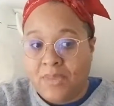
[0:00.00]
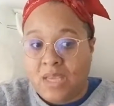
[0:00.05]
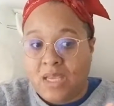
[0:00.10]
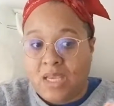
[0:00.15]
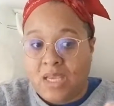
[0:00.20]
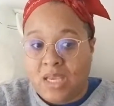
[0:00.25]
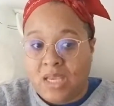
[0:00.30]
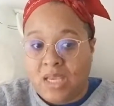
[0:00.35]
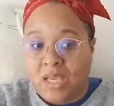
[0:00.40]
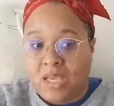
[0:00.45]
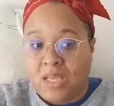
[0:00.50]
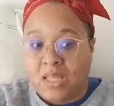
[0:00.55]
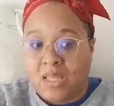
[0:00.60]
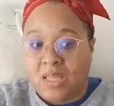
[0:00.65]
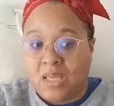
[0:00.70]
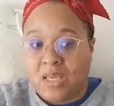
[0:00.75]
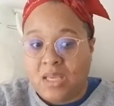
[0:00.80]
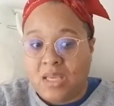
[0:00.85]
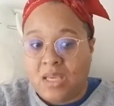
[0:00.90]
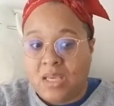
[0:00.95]
in
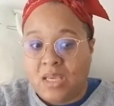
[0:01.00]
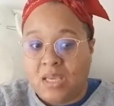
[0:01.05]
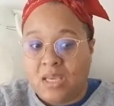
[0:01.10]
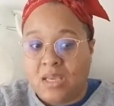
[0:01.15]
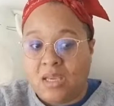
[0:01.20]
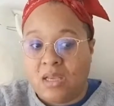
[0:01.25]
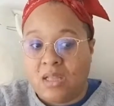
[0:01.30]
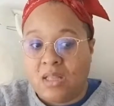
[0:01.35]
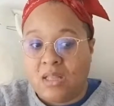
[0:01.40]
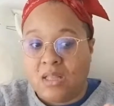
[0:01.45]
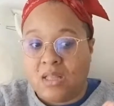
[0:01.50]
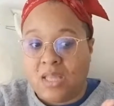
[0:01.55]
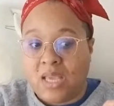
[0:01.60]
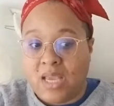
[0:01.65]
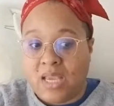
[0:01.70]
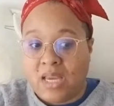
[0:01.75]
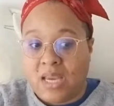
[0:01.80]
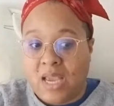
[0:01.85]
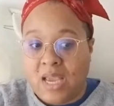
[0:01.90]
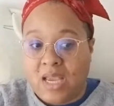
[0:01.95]
the
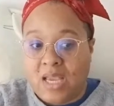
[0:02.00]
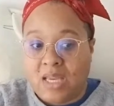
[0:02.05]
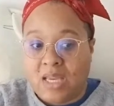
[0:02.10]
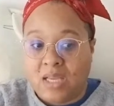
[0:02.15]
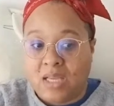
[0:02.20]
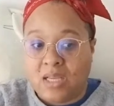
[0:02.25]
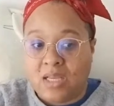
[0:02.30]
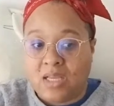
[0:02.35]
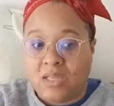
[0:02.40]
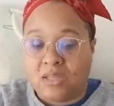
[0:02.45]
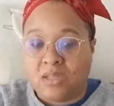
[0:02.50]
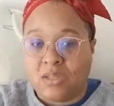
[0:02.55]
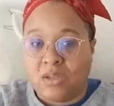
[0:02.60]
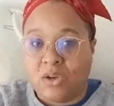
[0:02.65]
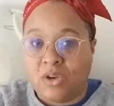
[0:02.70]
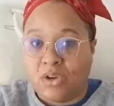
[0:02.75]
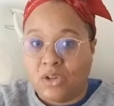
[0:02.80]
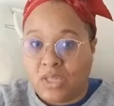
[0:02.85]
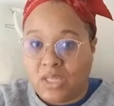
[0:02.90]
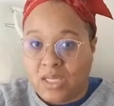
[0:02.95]
late 80s,
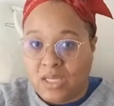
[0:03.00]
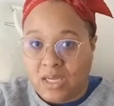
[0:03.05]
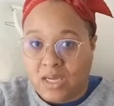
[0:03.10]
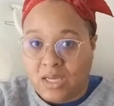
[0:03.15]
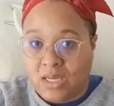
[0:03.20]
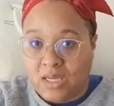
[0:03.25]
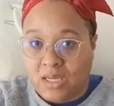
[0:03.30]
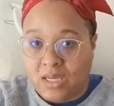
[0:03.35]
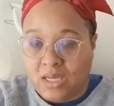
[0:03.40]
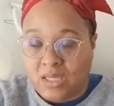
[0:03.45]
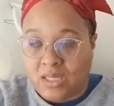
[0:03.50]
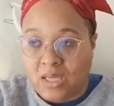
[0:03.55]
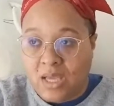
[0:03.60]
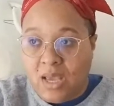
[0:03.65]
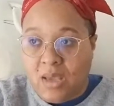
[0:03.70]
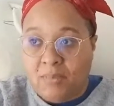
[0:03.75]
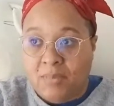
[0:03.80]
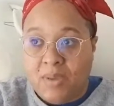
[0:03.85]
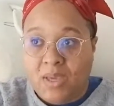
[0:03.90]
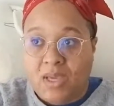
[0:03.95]
early 90s,
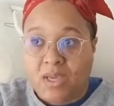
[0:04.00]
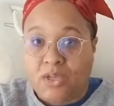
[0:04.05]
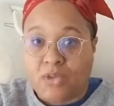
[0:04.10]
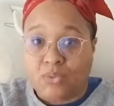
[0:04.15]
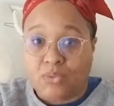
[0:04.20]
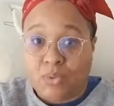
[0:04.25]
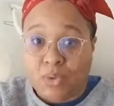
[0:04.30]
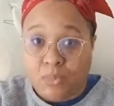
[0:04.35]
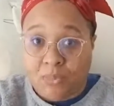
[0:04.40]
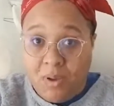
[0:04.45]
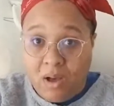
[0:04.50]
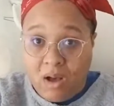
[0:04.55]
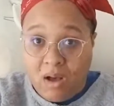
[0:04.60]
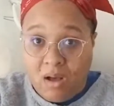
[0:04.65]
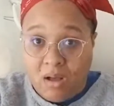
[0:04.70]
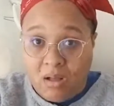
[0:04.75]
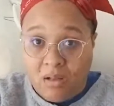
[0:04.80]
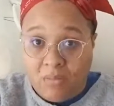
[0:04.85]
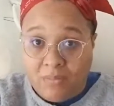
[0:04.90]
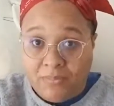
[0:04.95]
because
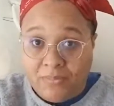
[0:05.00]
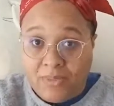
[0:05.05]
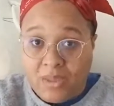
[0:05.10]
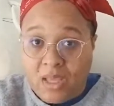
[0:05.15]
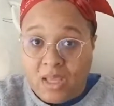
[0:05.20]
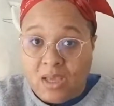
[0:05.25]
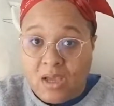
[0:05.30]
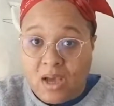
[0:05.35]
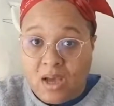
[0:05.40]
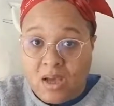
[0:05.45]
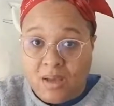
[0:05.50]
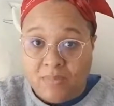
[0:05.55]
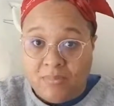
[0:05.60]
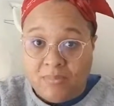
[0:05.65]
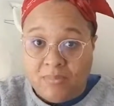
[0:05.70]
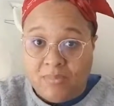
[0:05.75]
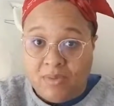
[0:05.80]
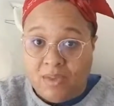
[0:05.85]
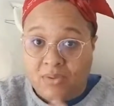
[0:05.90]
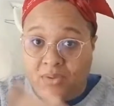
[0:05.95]
RuPaul,
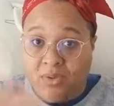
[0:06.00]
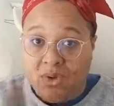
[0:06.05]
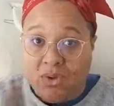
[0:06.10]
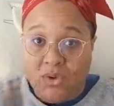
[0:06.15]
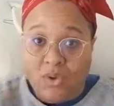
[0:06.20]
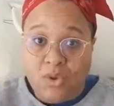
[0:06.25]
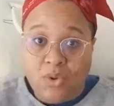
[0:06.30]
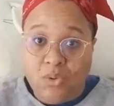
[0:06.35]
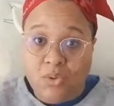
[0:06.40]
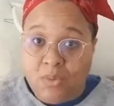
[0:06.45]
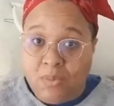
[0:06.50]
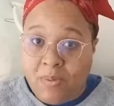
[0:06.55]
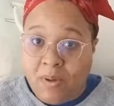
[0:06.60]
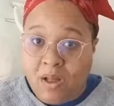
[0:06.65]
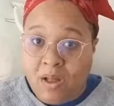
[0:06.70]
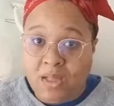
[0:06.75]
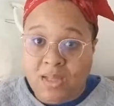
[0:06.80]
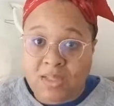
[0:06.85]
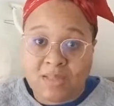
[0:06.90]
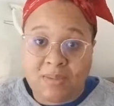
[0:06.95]
if you don't know who
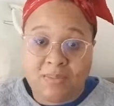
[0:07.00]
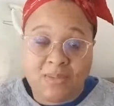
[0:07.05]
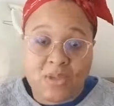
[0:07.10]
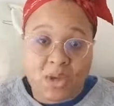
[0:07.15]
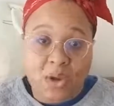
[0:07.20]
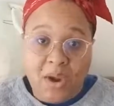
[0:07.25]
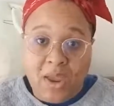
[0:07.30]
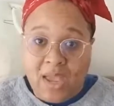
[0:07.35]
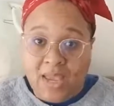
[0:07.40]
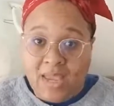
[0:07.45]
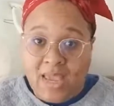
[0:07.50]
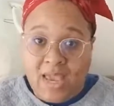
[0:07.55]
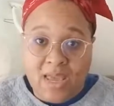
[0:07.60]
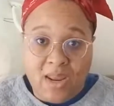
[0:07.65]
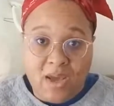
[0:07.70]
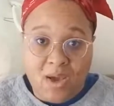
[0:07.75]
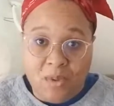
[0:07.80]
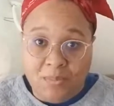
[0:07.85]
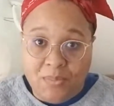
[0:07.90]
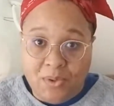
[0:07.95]
RuPaul is, I'm sorry, I can't
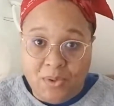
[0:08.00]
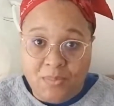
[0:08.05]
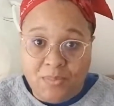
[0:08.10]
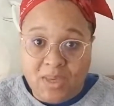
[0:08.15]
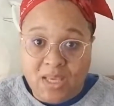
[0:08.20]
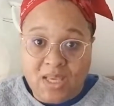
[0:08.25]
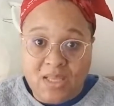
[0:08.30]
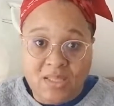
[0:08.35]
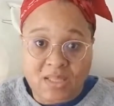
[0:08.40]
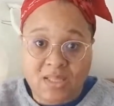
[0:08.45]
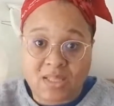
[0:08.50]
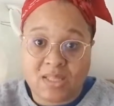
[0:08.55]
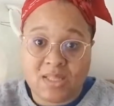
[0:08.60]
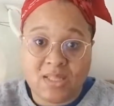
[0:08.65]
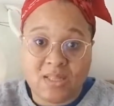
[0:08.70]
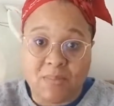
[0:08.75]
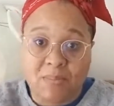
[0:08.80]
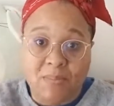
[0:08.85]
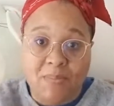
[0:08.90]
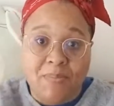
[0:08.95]
help you, because this is
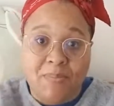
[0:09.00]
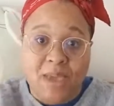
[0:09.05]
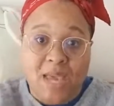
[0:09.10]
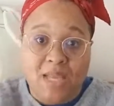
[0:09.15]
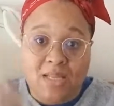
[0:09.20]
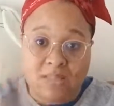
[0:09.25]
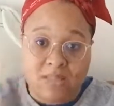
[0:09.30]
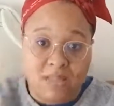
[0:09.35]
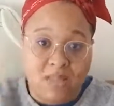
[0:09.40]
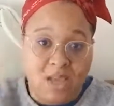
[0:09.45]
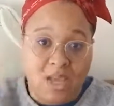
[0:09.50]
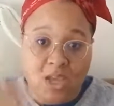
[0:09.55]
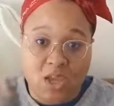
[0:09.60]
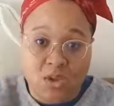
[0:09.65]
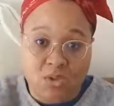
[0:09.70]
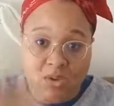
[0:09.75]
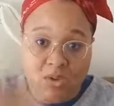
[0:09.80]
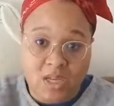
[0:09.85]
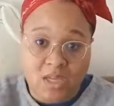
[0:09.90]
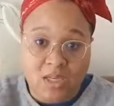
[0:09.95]
the base thing
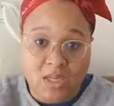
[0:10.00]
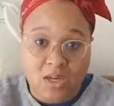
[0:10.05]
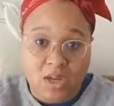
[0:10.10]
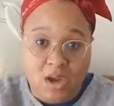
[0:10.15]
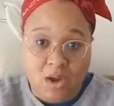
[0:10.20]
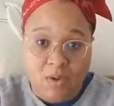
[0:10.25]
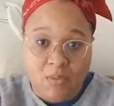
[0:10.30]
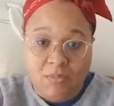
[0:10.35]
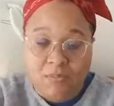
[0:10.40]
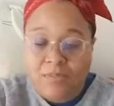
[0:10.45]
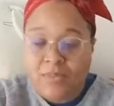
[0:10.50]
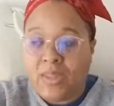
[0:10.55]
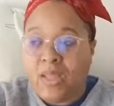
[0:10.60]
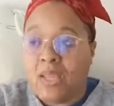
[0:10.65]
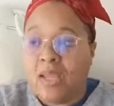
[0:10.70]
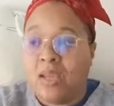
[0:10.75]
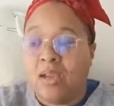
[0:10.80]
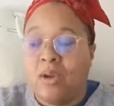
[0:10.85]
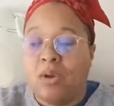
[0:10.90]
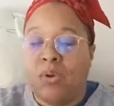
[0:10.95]
you need to know.
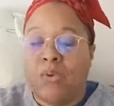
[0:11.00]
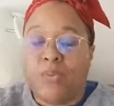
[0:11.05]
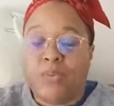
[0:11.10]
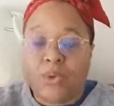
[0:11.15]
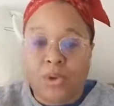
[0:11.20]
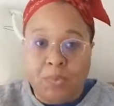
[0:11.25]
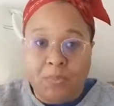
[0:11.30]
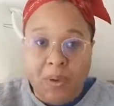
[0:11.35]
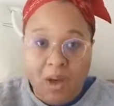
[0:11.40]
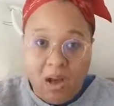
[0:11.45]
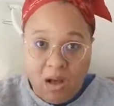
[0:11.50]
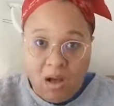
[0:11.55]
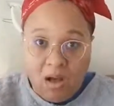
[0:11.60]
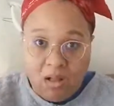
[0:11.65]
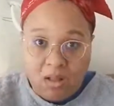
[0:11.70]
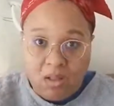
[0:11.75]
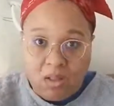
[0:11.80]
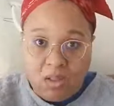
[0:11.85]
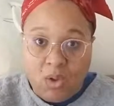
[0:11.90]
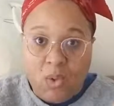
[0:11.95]

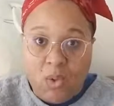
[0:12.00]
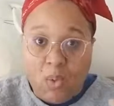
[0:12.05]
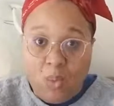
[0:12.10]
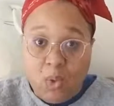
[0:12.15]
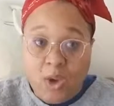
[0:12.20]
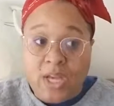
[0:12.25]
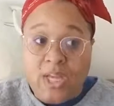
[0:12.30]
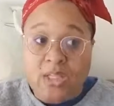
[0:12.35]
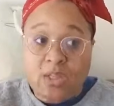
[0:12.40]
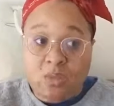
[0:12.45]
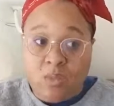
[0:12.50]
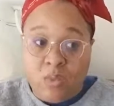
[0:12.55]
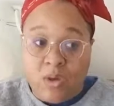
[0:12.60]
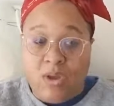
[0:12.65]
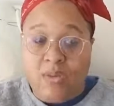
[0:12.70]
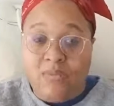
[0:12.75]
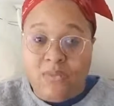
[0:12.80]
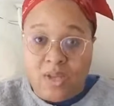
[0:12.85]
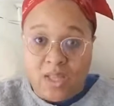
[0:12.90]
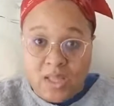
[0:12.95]
RuPaul was one
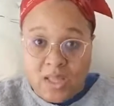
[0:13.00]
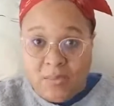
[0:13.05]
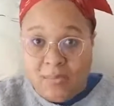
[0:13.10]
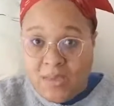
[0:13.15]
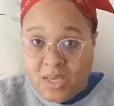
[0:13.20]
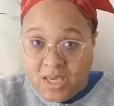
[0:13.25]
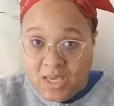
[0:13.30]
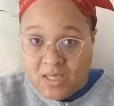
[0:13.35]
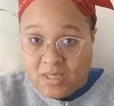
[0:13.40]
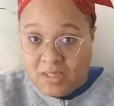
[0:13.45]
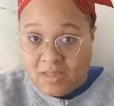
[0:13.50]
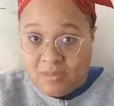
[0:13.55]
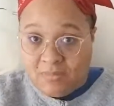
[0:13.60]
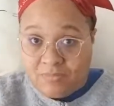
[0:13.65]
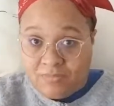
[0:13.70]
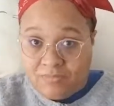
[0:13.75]
of the club kids.